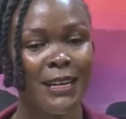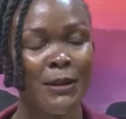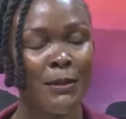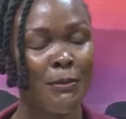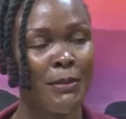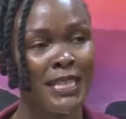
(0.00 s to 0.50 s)

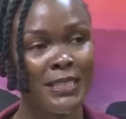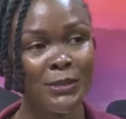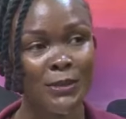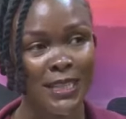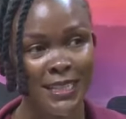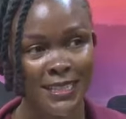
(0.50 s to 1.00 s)
our
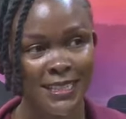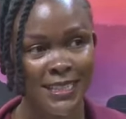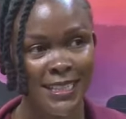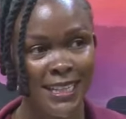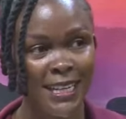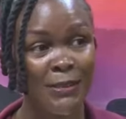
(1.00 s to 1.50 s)
mental
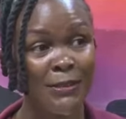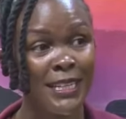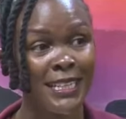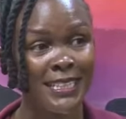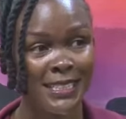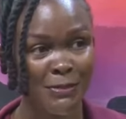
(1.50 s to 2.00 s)
health
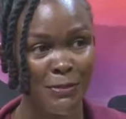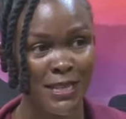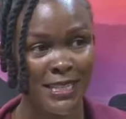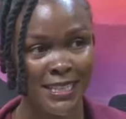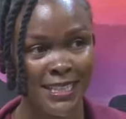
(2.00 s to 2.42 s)
awareness month.